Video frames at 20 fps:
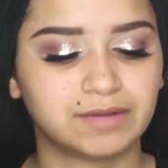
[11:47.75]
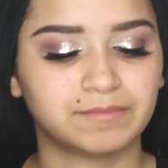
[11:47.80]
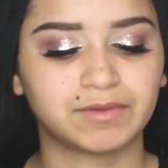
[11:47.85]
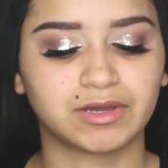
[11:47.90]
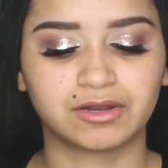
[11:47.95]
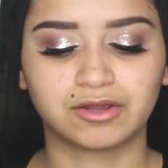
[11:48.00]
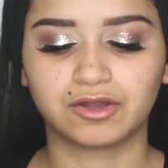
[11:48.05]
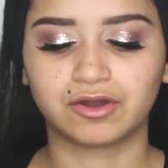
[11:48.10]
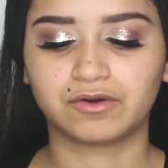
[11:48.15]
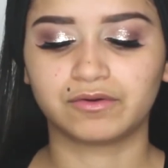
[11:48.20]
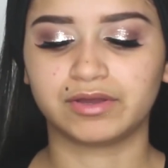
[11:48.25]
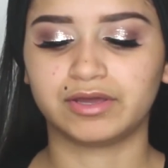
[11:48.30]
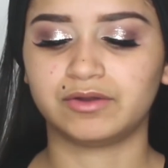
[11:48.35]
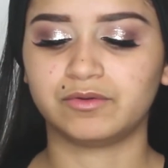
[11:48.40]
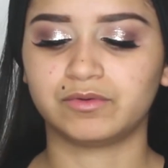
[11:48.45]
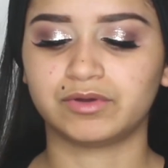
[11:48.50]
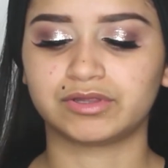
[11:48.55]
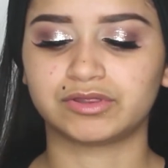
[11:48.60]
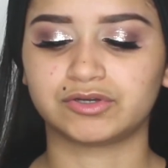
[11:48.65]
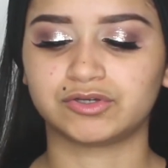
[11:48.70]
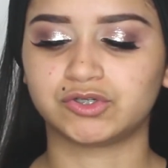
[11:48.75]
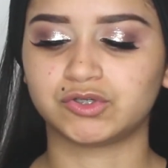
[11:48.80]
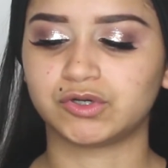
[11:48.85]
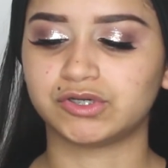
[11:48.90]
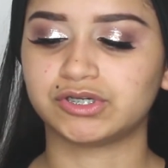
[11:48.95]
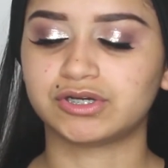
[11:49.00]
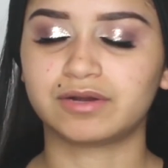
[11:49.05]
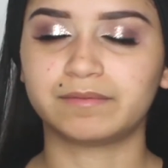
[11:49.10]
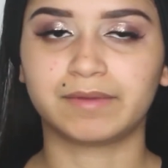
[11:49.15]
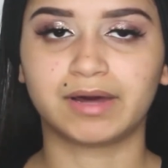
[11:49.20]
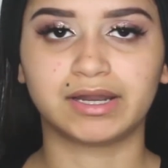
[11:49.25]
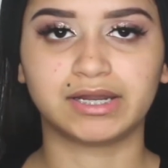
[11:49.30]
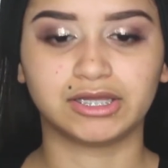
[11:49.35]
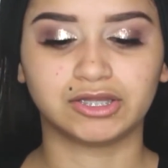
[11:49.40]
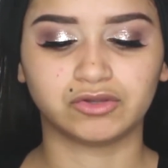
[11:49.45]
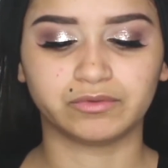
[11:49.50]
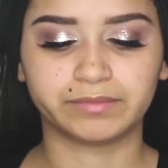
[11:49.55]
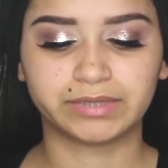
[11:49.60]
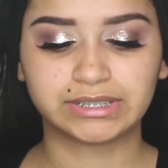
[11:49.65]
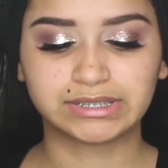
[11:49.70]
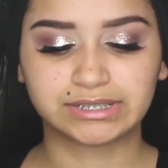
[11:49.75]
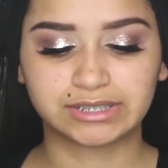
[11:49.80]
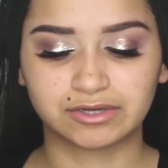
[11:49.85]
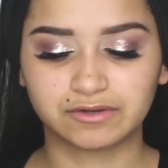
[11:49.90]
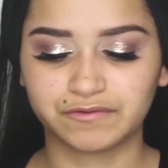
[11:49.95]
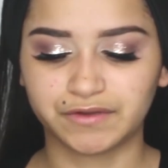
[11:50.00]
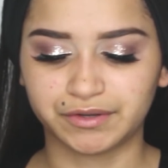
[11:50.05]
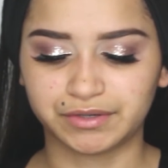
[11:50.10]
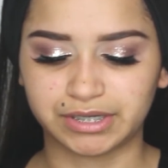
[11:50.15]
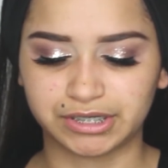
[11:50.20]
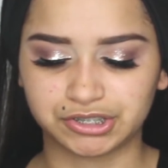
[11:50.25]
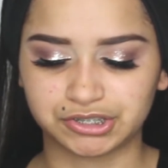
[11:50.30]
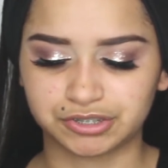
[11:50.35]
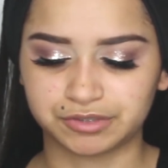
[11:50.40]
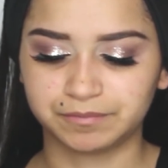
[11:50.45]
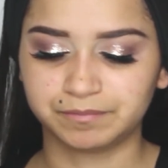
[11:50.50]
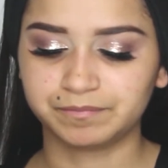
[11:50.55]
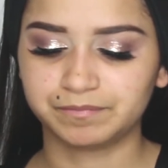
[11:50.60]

I'm gonna go in with the Giorgio Armani Luminous Silk Foundation,